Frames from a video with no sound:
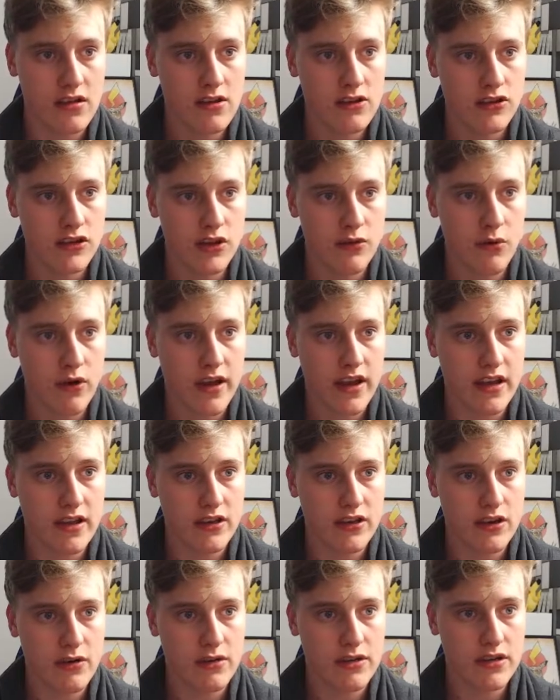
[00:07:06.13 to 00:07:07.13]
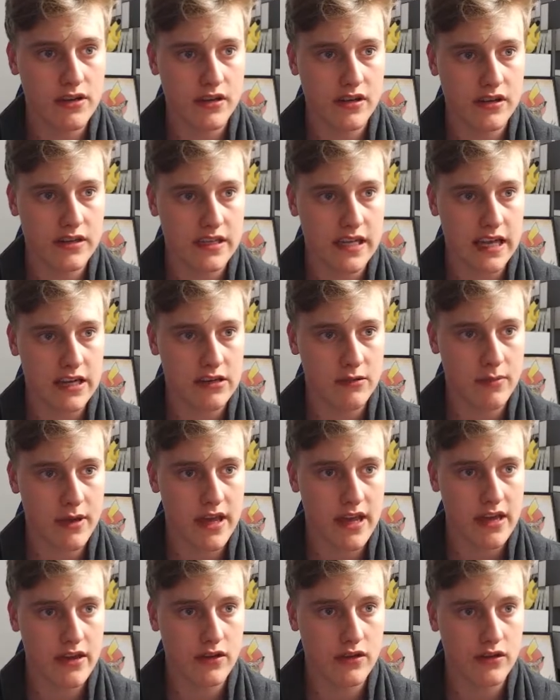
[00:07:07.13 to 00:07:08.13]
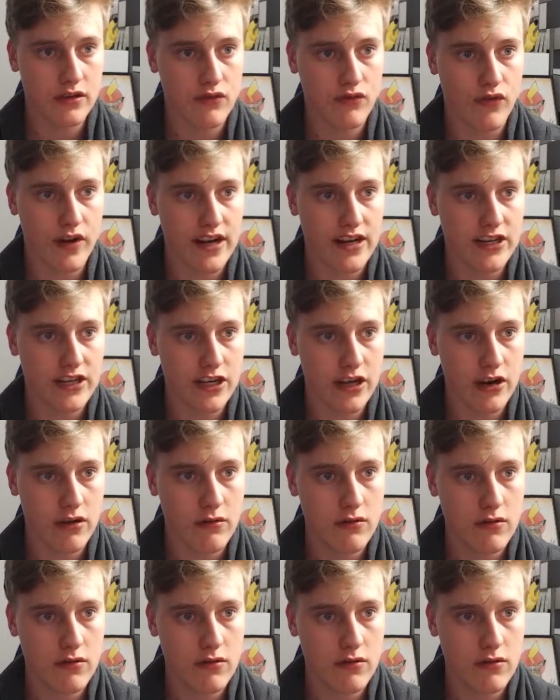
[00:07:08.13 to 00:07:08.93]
So what you can do is you can select up here, you can do a ratio.